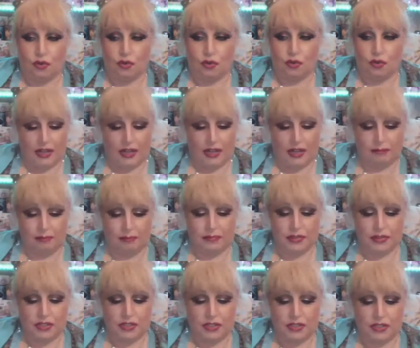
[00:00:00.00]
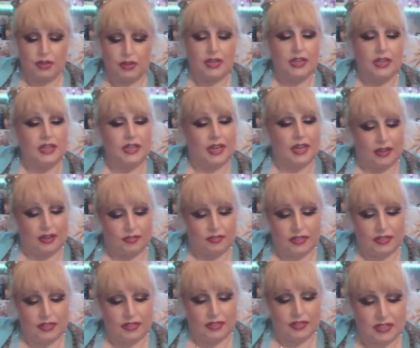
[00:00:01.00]
So yeah, this is
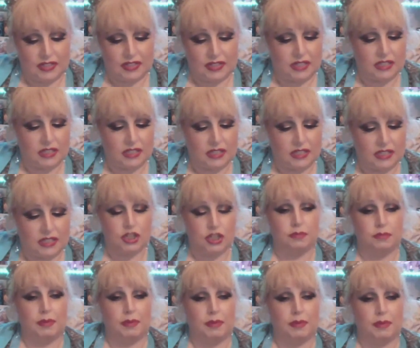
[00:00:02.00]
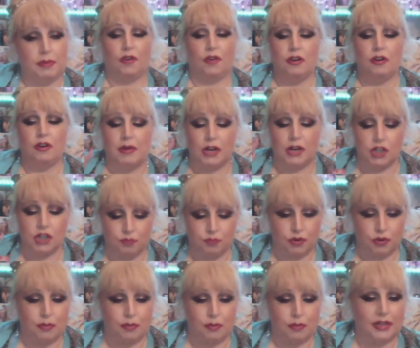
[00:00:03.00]
going to be very much prominent
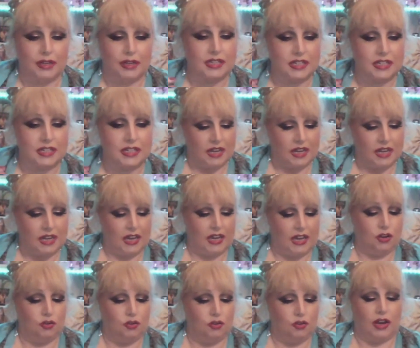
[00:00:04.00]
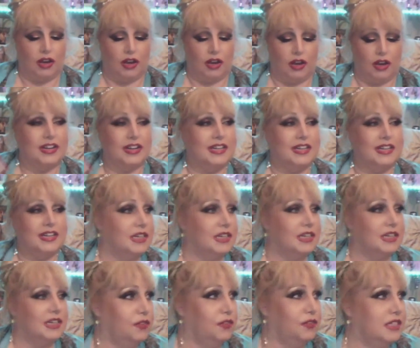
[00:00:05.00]
in your life, and it does feel as if it's
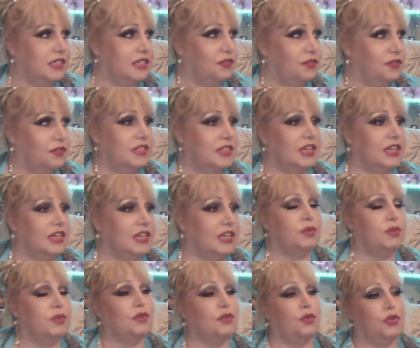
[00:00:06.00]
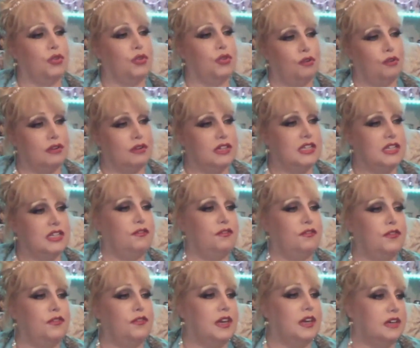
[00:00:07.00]
linked with authority figures,
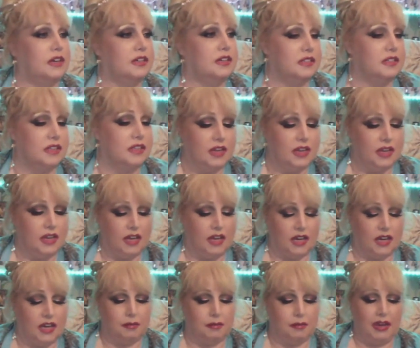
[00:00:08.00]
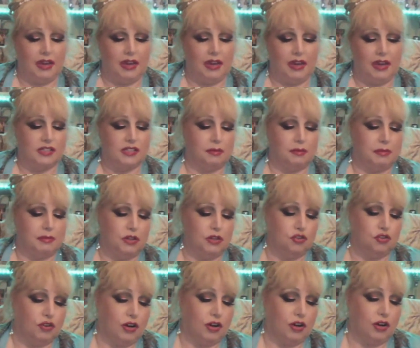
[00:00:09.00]
either somebody who's trying to be a
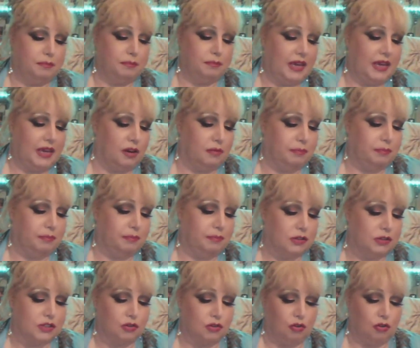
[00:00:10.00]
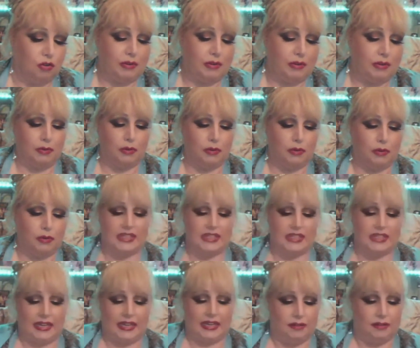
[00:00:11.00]
boss or be bossy.
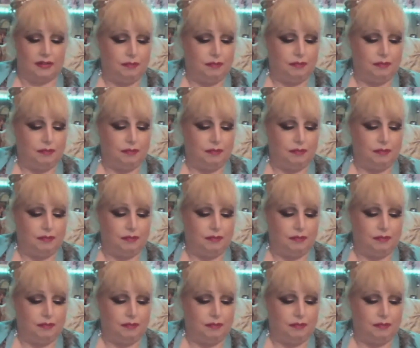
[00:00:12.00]
Okay.